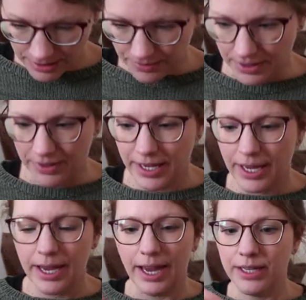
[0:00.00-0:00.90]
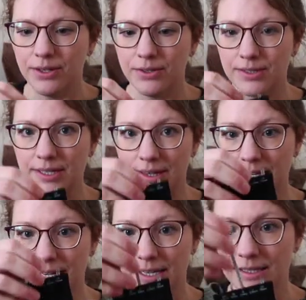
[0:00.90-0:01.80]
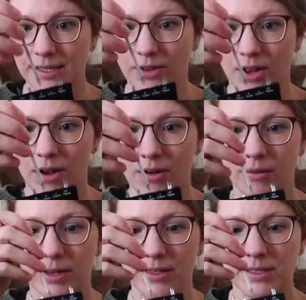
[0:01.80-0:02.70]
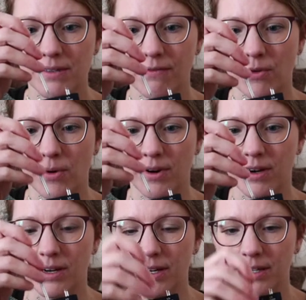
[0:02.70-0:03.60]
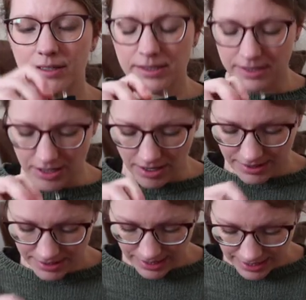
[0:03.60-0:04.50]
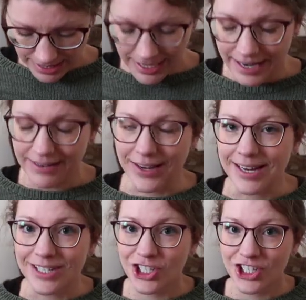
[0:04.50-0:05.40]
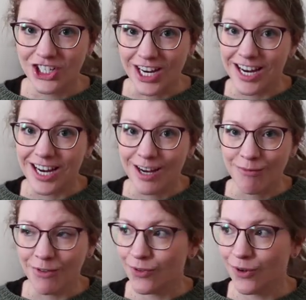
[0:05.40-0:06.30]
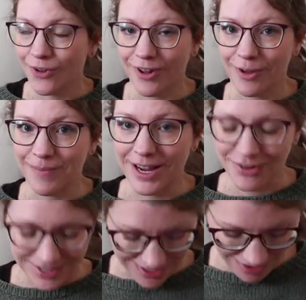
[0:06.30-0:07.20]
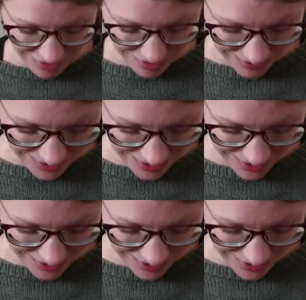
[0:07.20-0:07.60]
well, I use these, the long ones, for socks. I have a shameful amount of